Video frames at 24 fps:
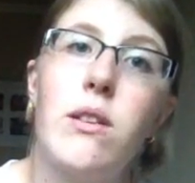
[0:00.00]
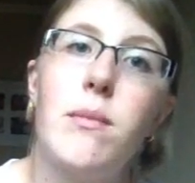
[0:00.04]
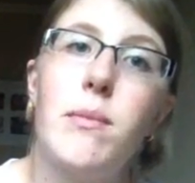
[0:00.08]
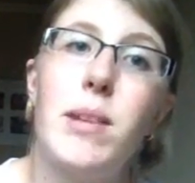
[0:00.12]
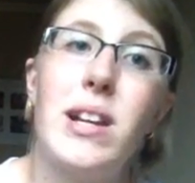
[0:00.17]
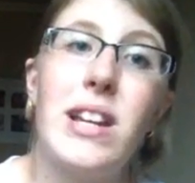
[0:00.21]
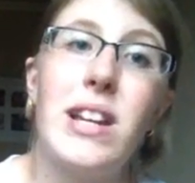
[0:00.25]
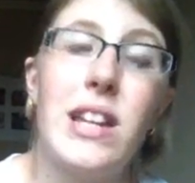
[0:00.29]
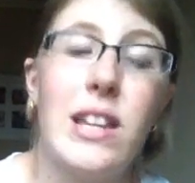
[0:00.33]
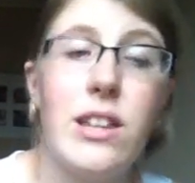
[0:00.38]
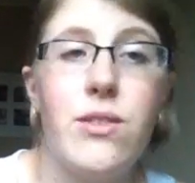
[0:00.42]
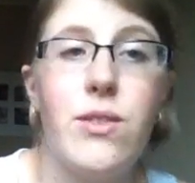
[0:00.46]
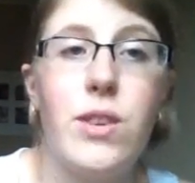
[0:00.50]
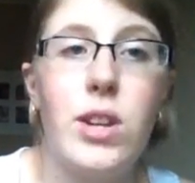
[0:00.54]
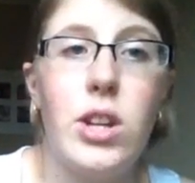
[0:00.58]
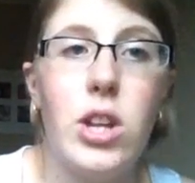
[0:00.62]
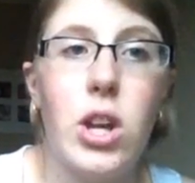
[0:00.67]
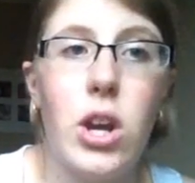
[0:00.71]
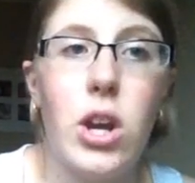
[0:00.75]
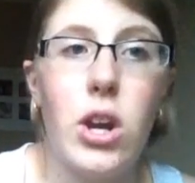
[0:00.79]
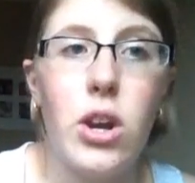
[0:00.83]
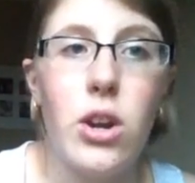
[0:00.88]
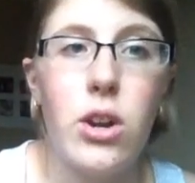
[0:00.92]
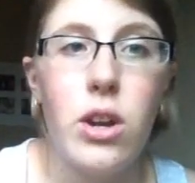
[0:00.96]
my next
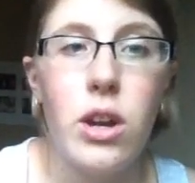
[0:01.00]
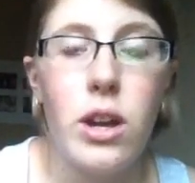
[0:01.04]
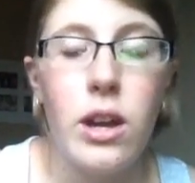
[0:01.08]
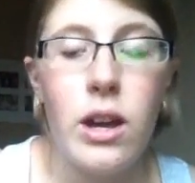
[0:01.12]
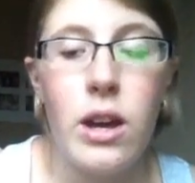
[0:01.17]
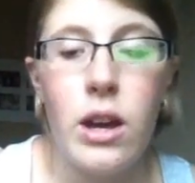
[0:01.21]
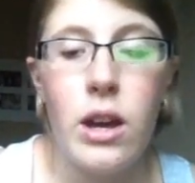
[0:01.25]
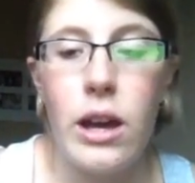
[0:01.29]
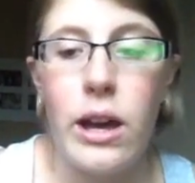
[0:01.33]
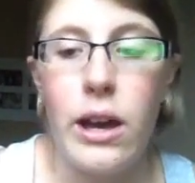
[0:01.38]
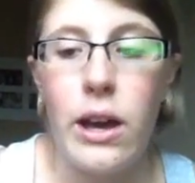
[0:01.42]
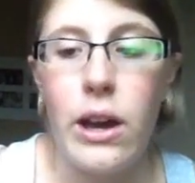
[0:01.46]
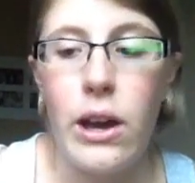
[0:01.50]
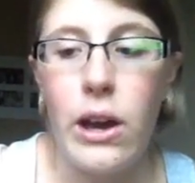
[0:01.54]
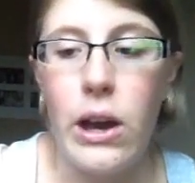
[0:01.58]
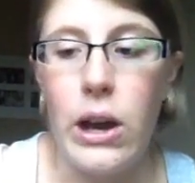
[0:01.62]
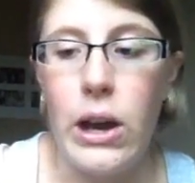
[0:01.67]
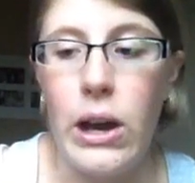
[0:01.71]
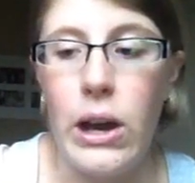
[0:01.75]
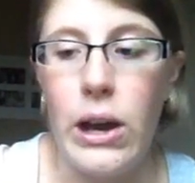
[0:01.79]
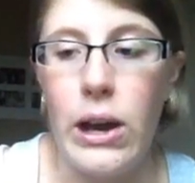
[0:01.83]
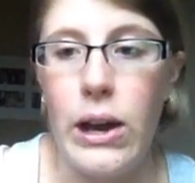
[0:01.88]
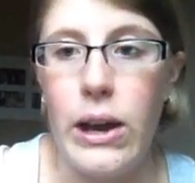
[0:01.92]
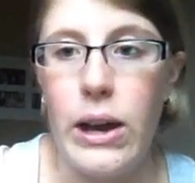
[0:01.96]
video,
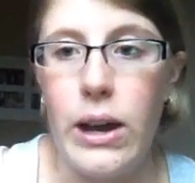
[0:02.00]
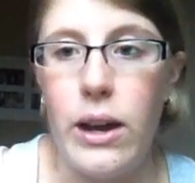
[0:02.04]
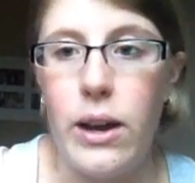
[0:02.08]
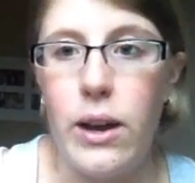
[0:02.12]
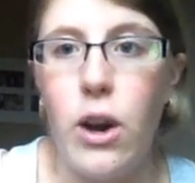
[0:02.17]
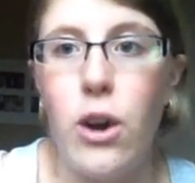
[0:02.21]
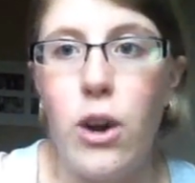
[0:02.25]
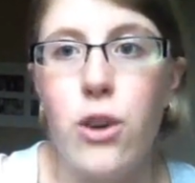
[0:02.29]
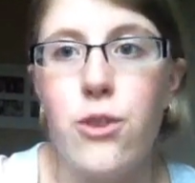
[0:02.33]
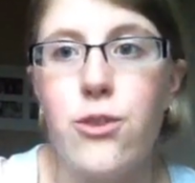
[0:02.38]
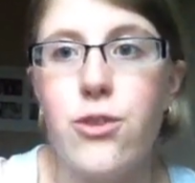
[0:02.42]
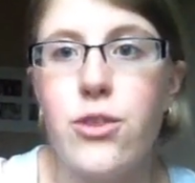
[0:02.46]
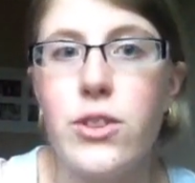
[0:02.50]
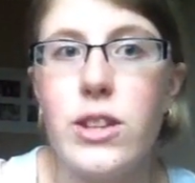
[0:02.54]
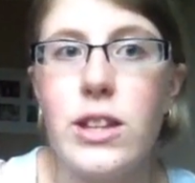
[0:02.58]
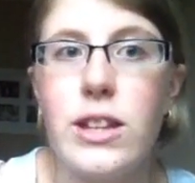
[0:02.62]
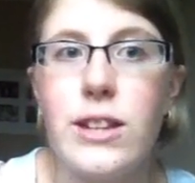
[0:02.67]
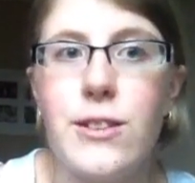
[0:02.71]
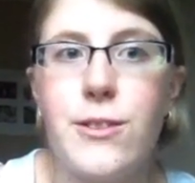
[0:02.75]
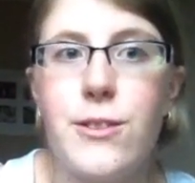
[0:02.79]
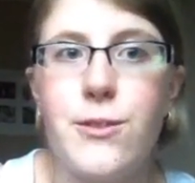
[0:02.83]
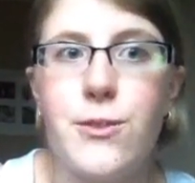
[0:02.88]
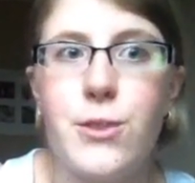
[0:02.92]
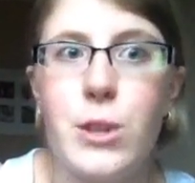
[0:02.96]

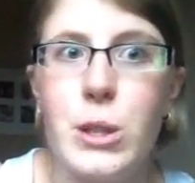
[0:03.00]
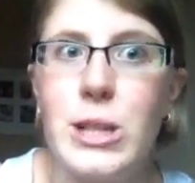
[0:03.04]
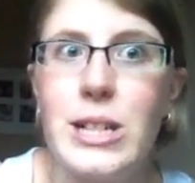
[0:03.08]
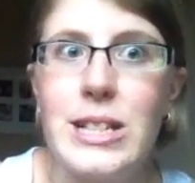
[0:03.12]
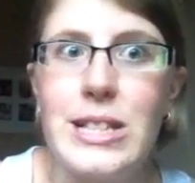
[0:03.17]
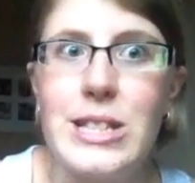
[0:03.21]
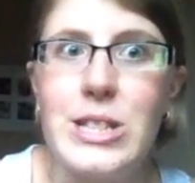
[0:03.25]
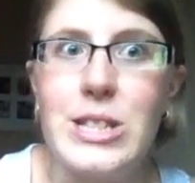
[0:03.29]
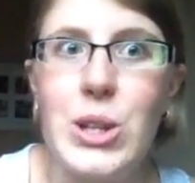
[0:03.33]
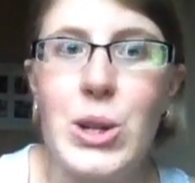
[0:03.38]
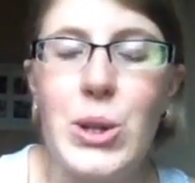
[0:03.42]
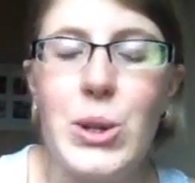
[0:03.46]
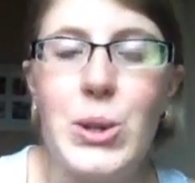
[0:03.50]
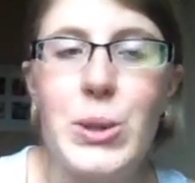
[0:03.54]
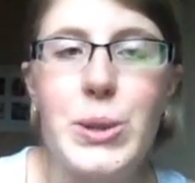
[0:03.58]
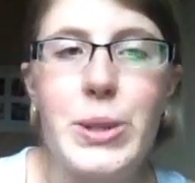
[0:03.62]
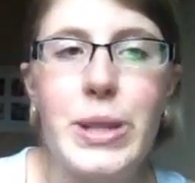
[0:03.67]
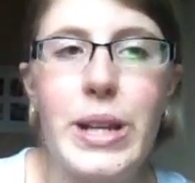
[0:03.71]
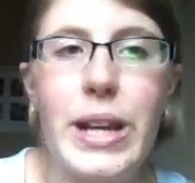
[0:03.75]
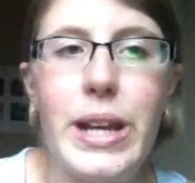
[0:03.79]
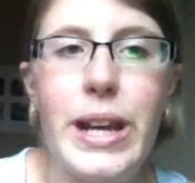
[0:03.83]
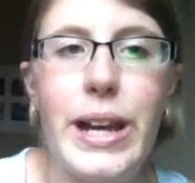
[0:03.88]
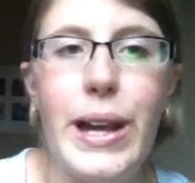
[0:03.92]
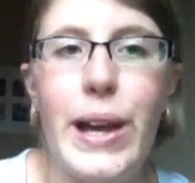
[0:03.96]
hopefully very
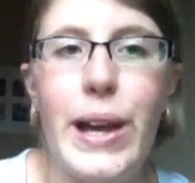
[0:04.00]
soon.